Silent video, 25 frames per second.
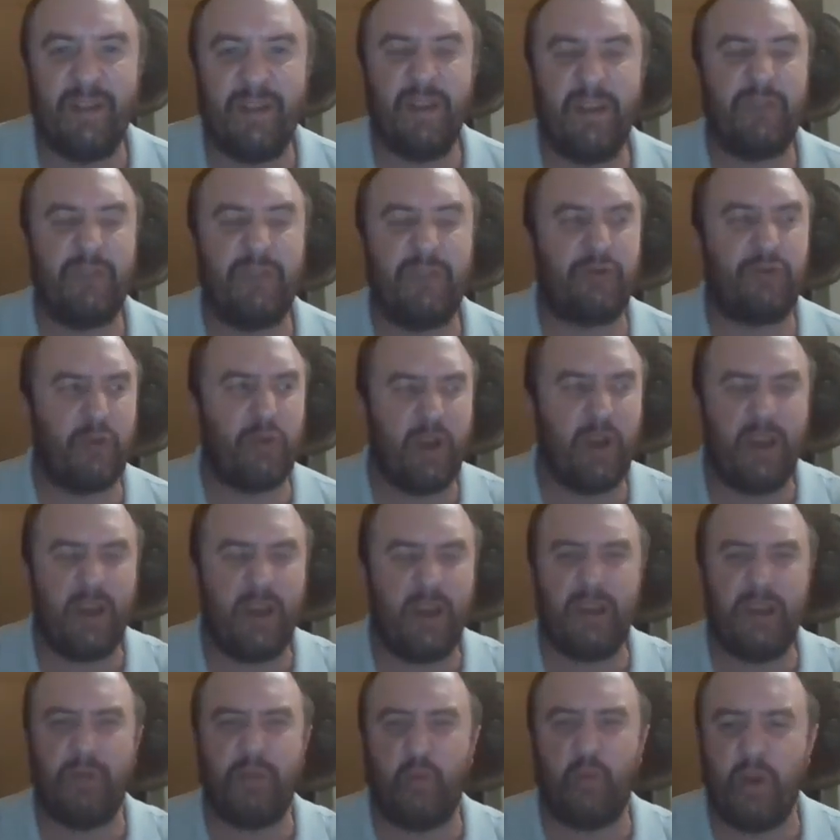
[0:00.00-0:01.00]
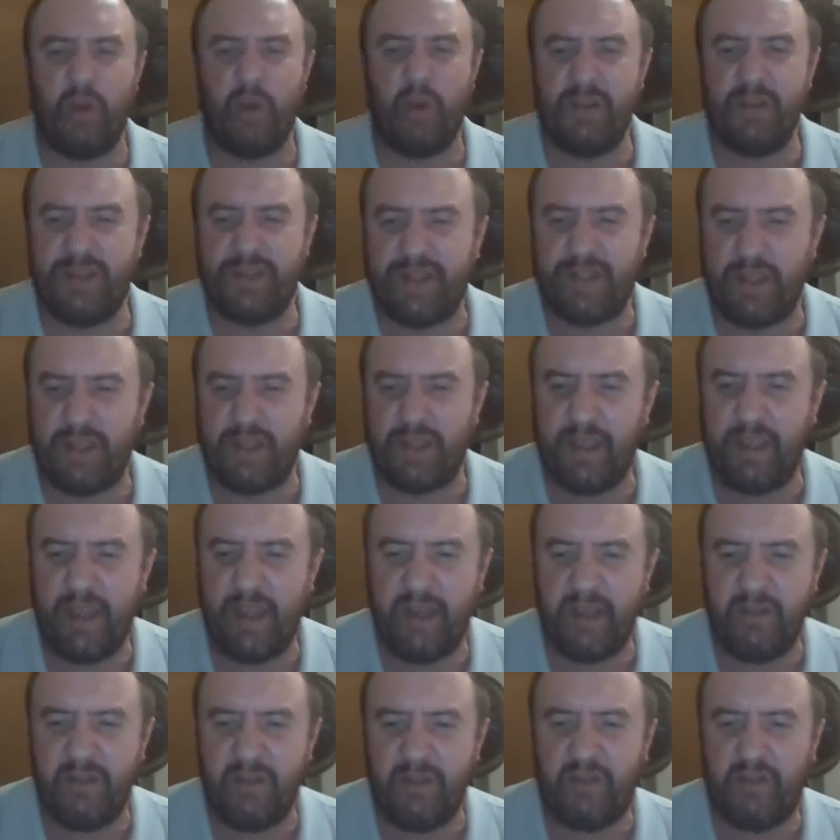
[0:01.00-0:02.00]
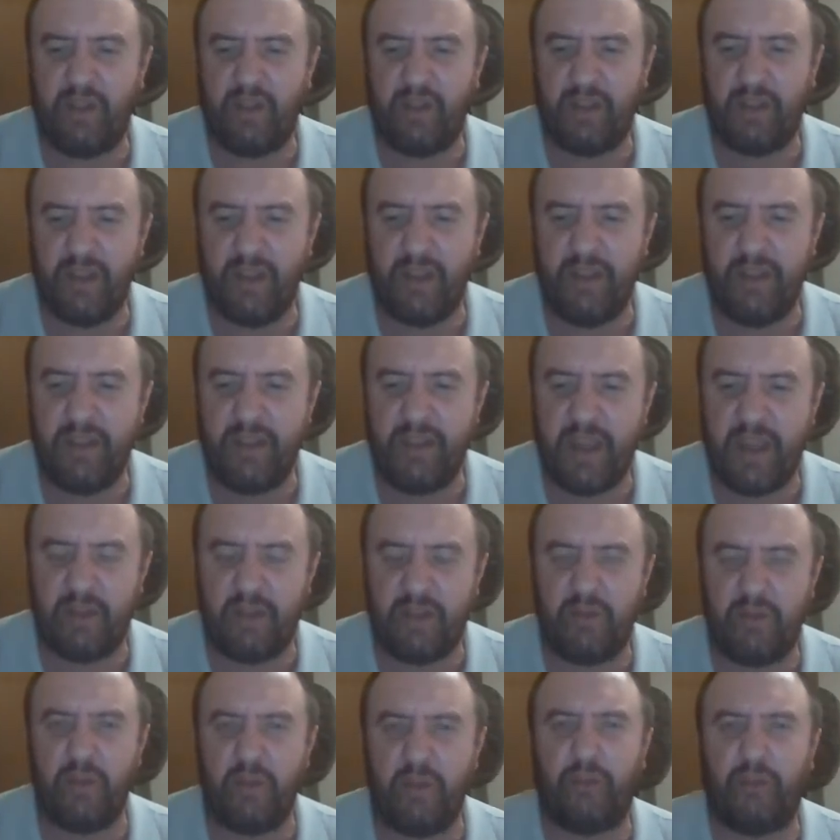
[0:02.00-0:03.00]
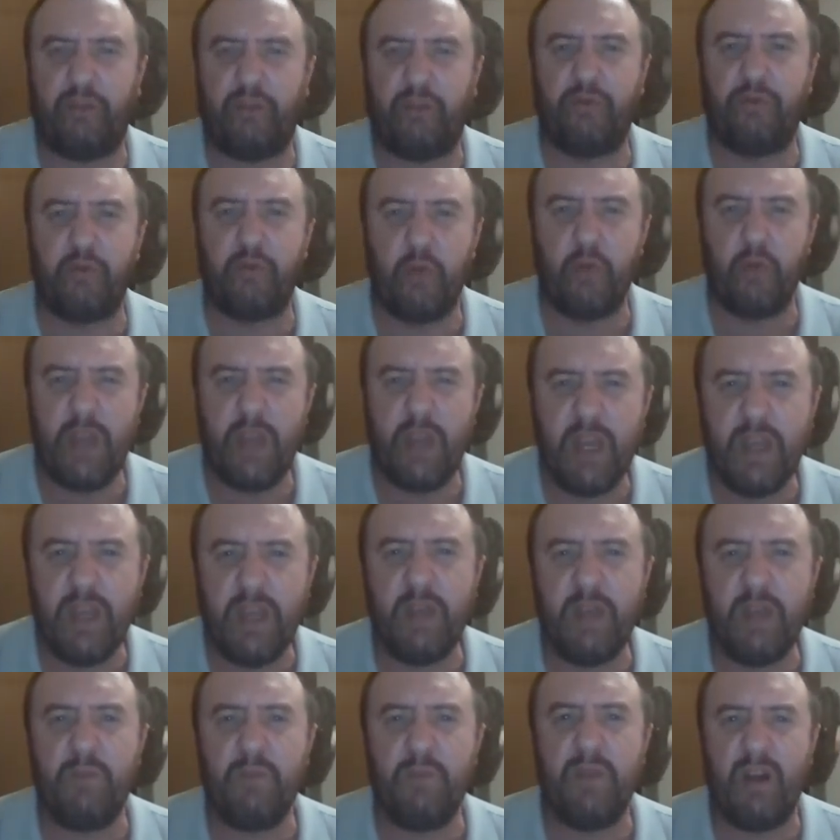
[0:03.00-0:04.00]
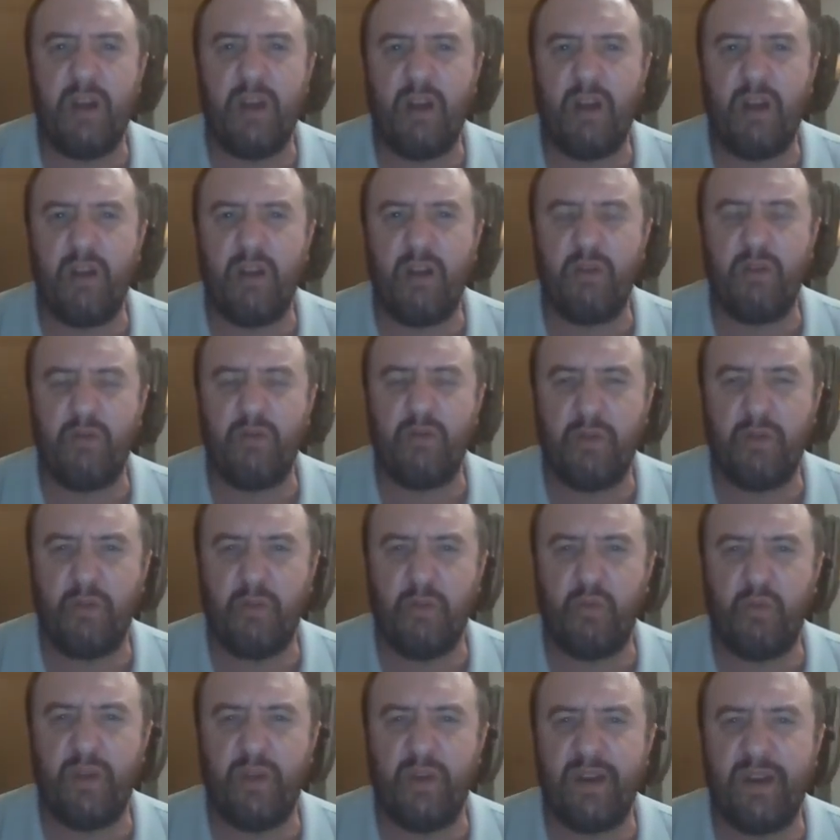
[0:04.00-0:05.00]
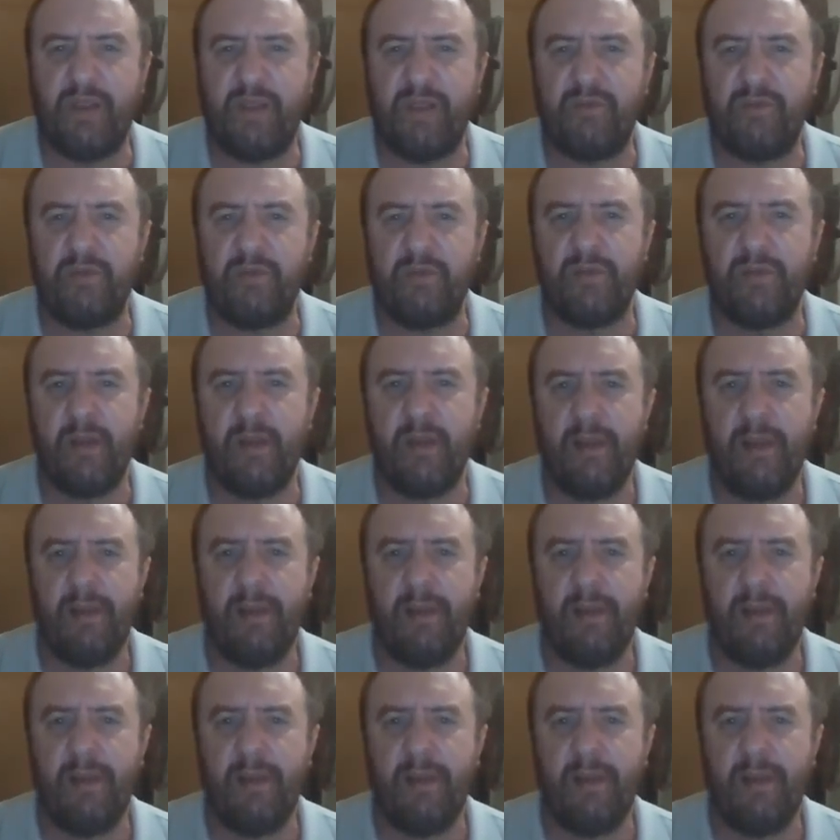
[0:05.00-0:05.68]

I tried once again to connect the StreamYard or whatever.